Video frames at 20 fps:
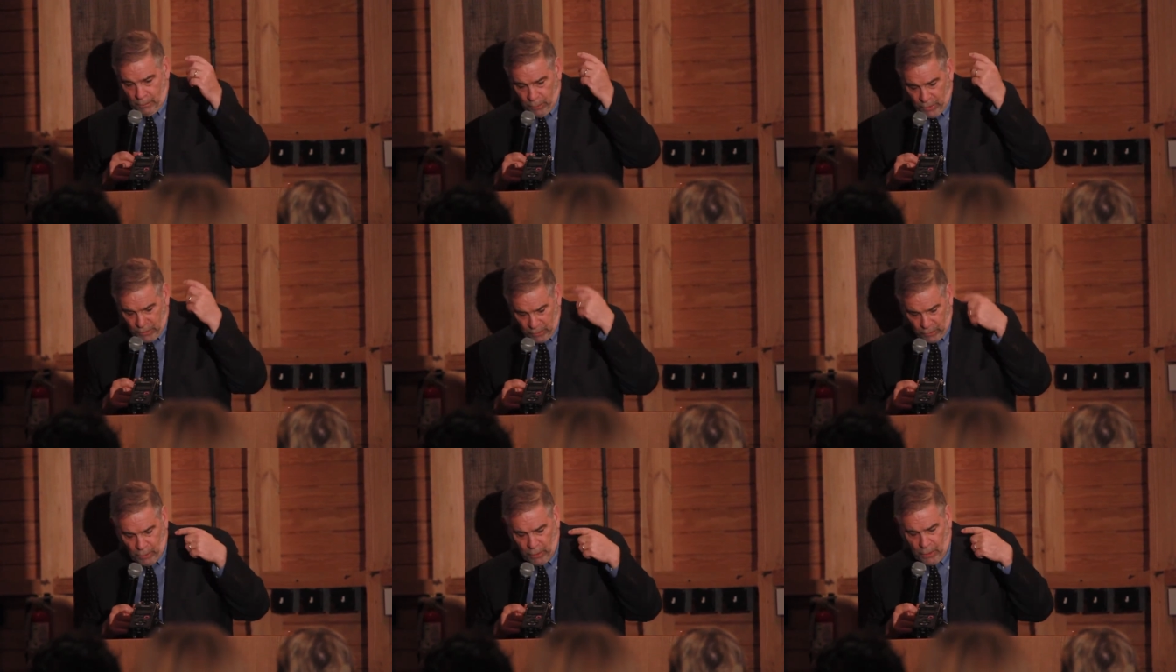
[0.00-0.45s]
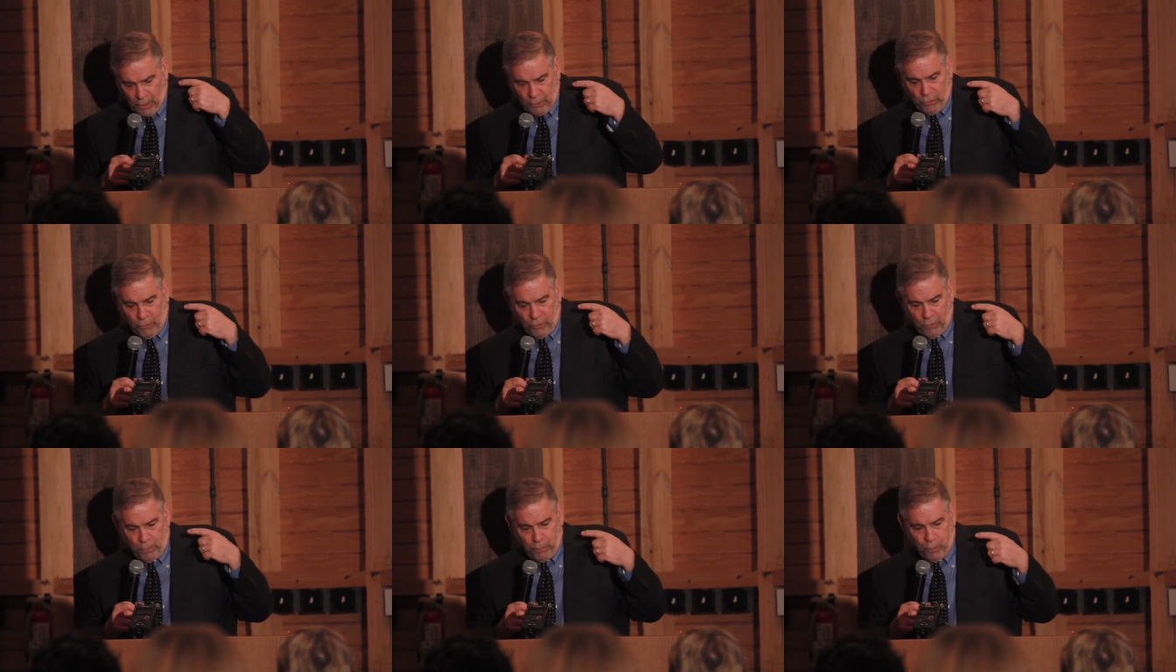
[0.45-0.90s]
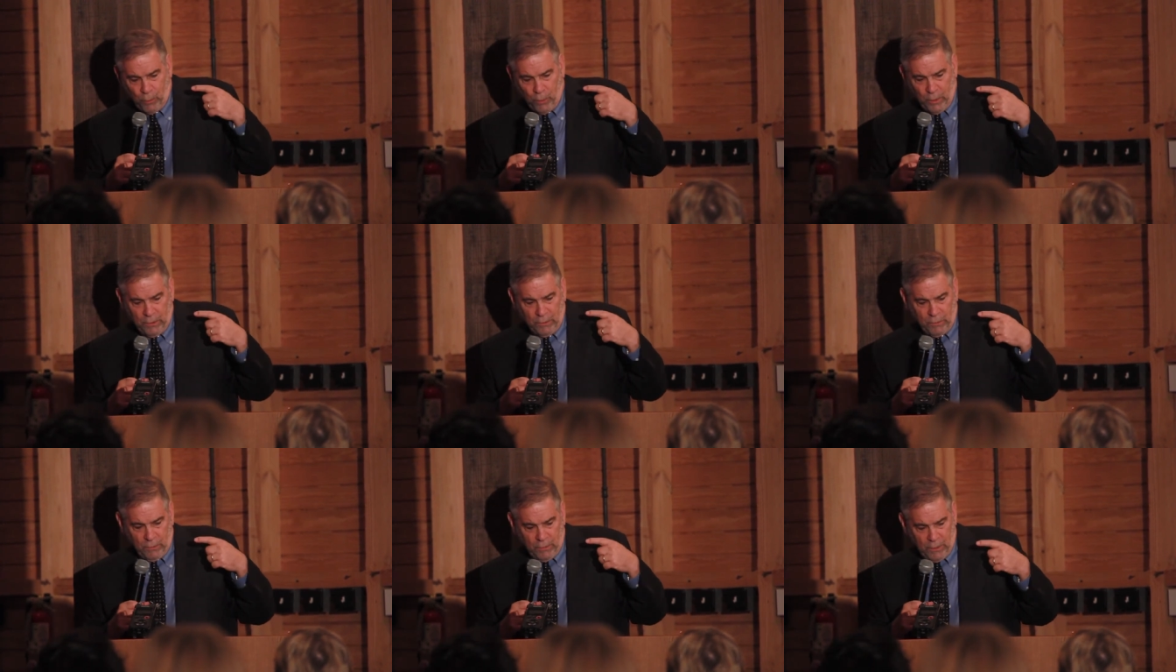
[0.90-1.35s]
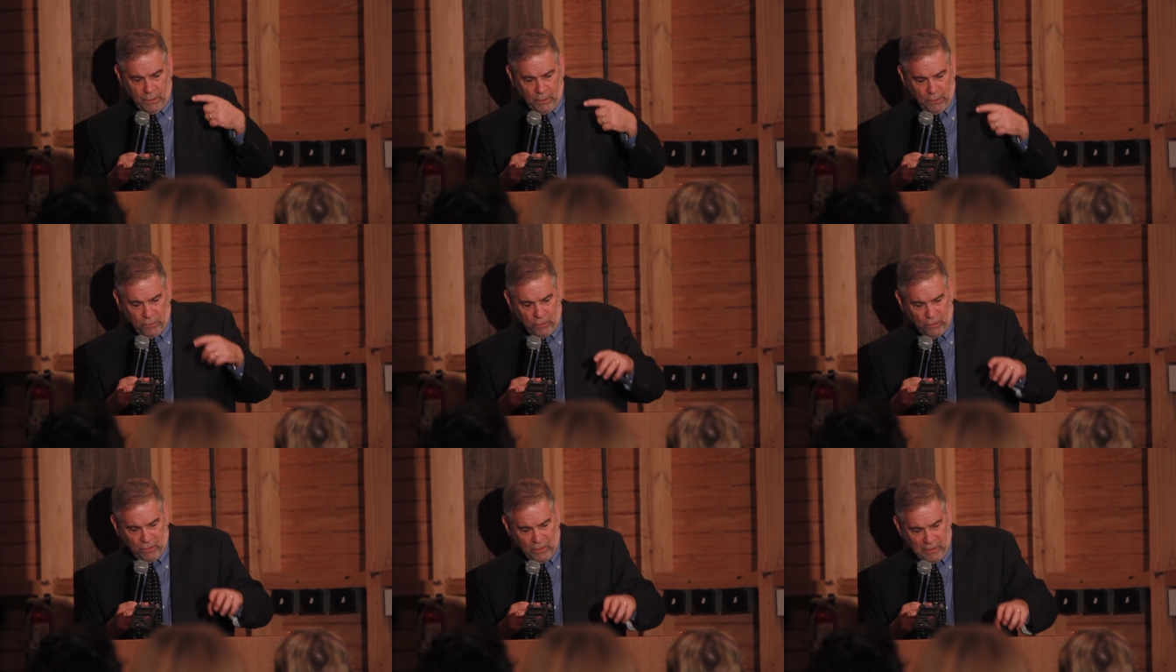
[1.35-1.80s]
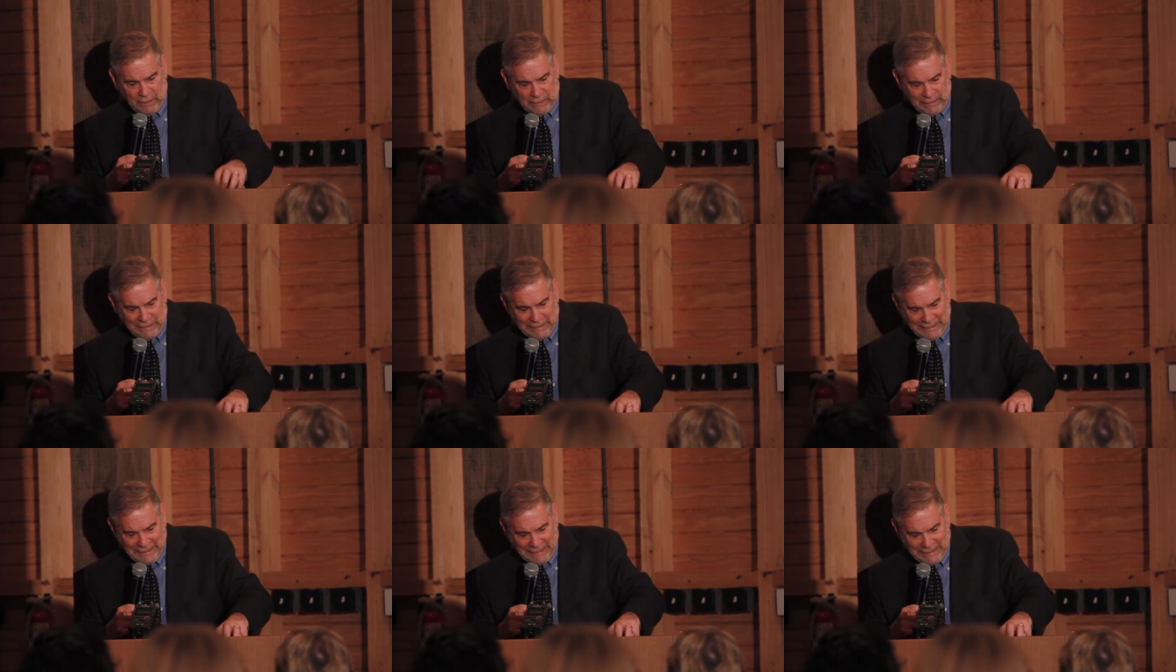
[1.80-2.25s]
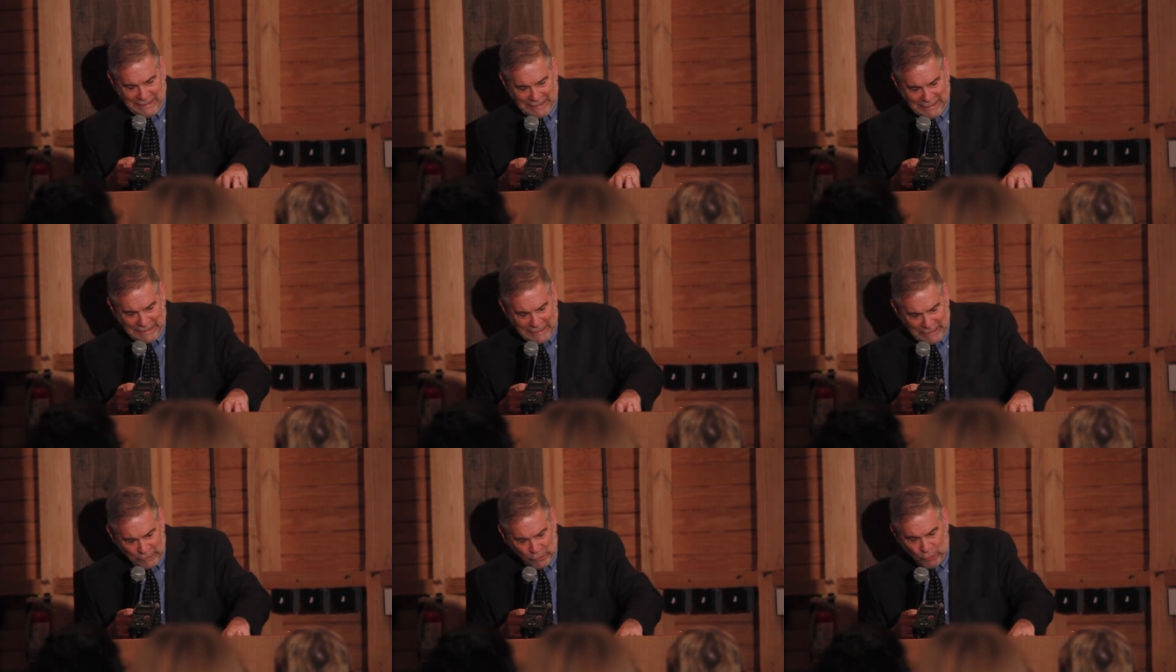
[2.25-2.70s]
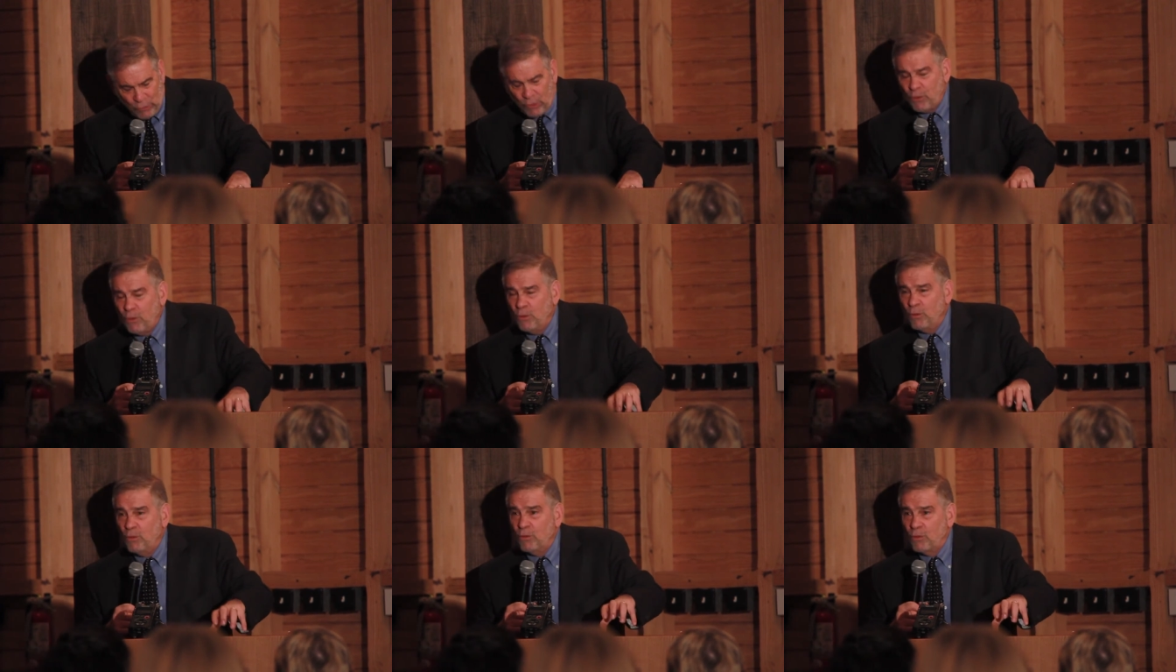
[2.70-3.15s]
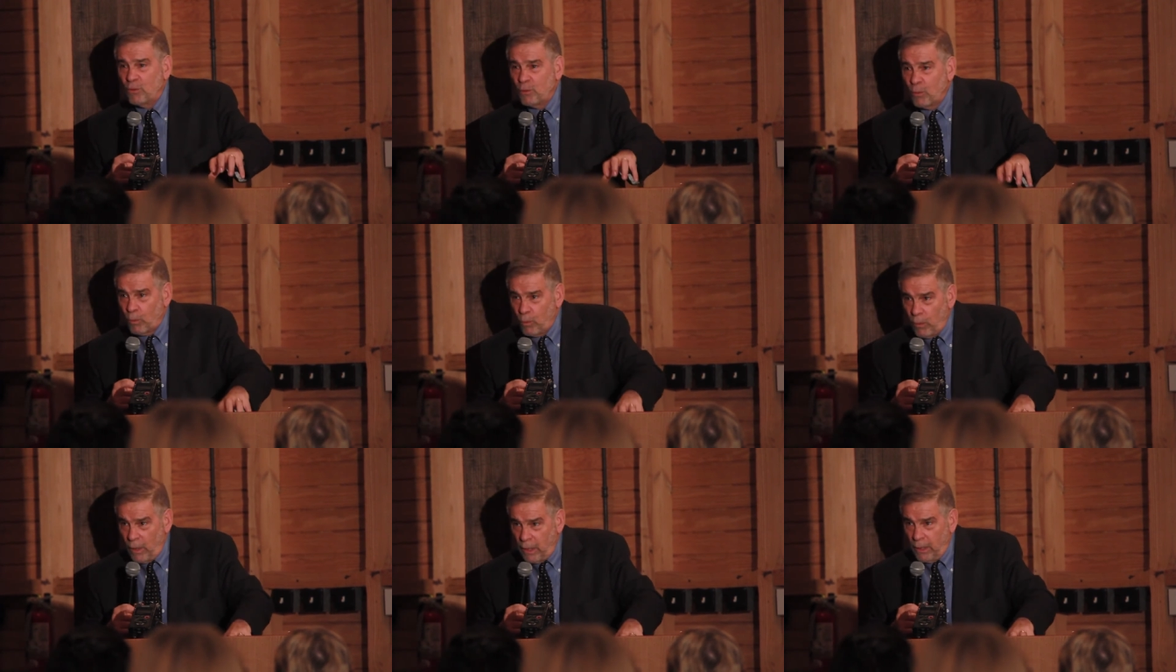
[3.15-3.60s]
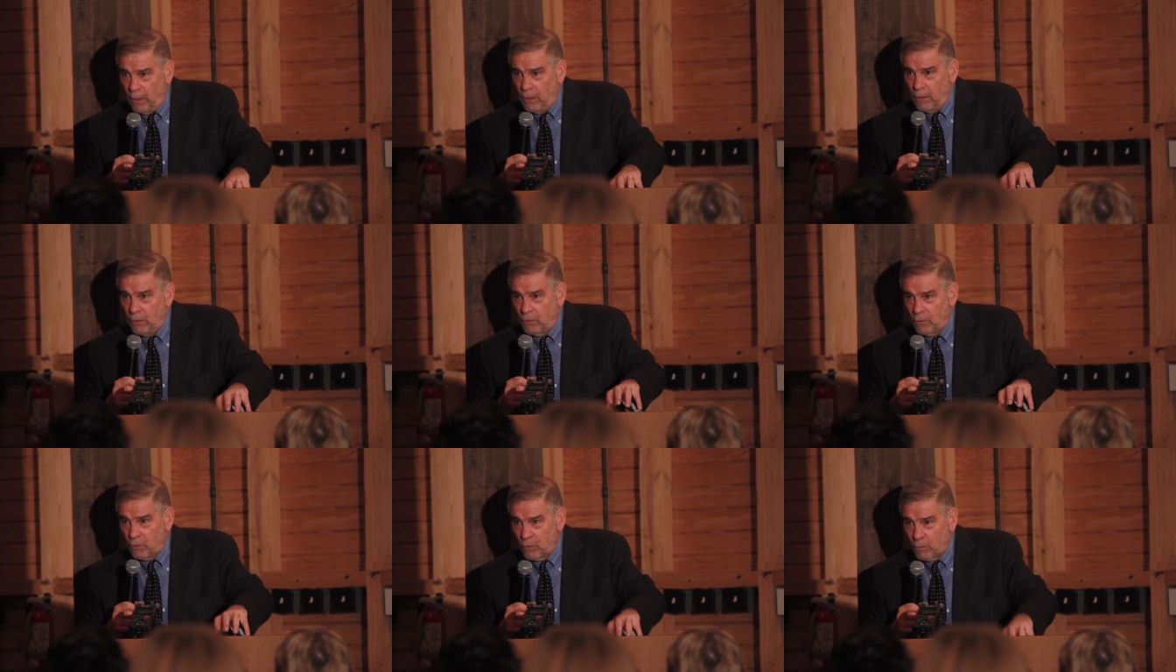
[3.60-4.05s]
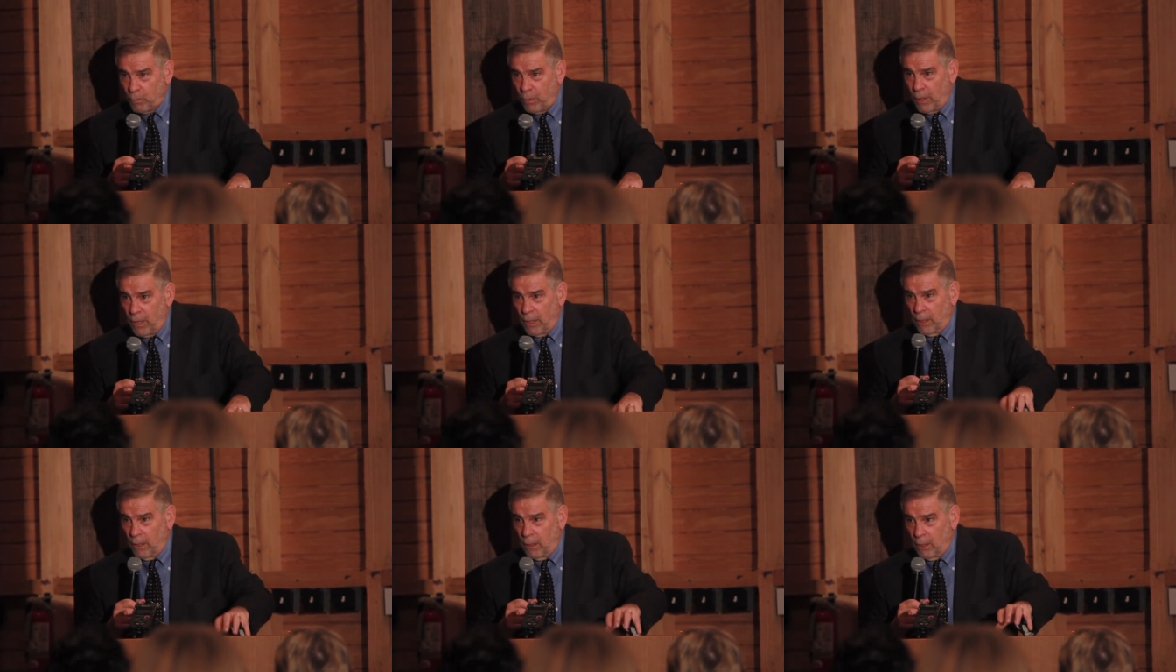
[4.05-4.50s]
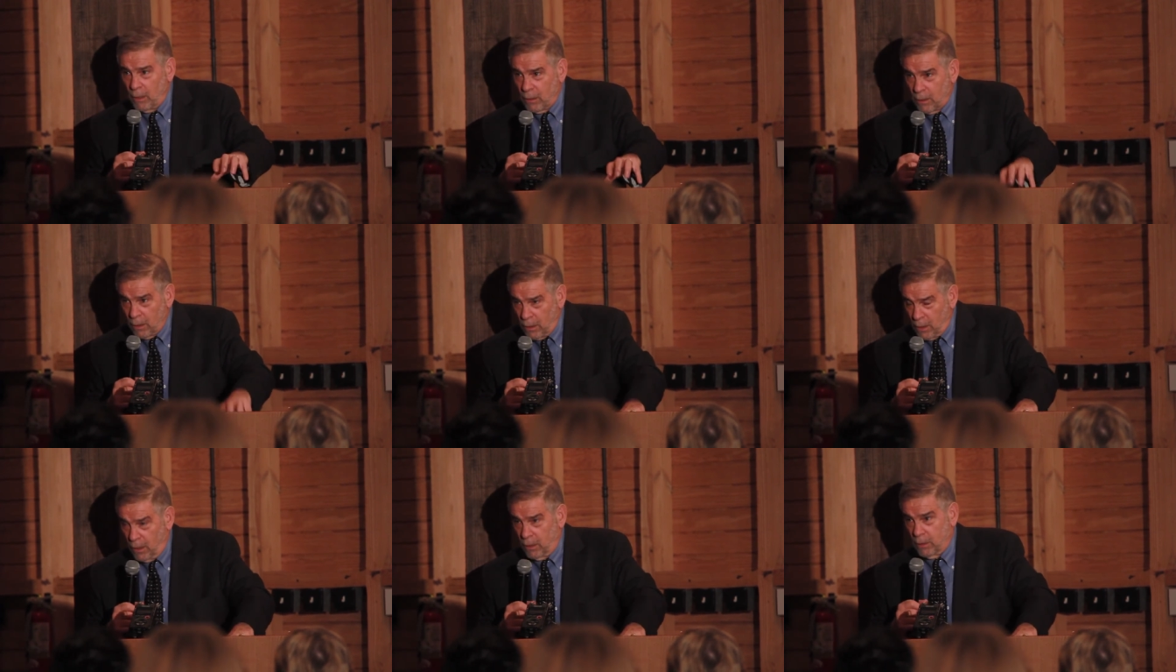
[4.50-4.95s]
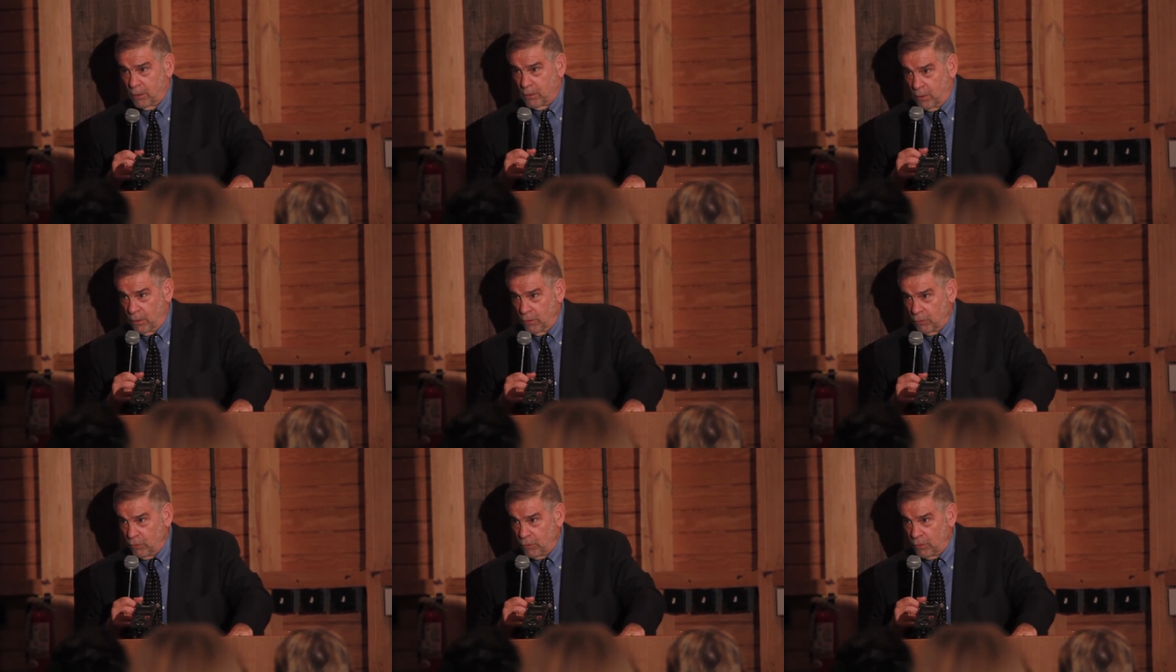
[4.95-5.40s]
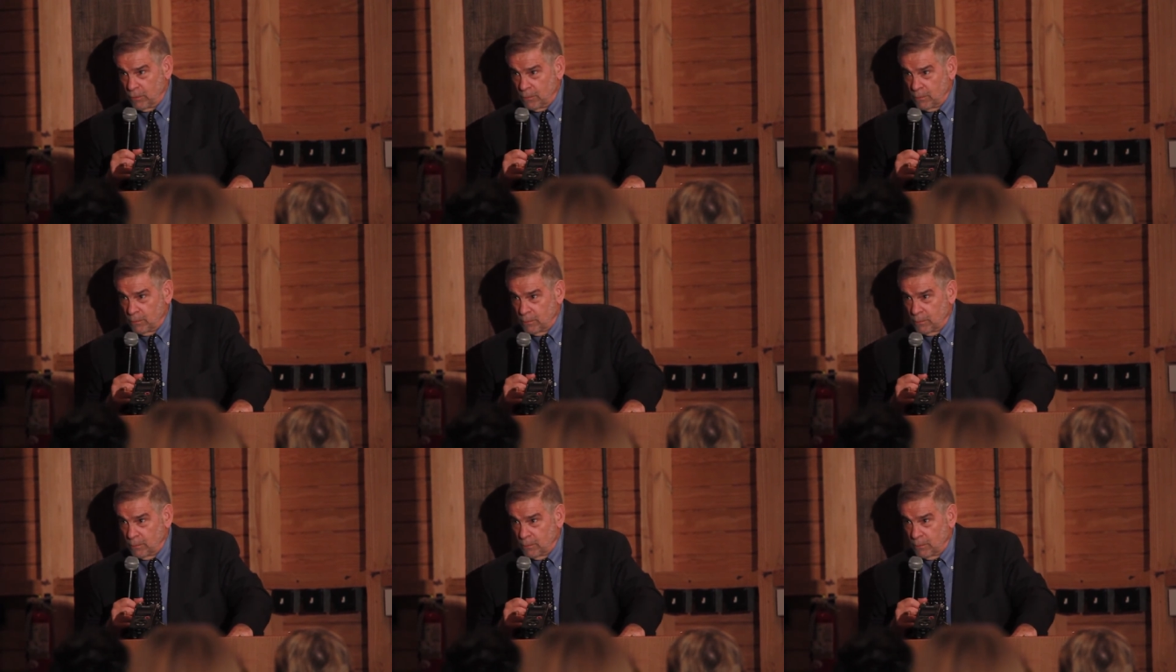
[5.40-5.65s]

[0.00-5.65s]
But the largest point is that the issues raised by the Holocaust,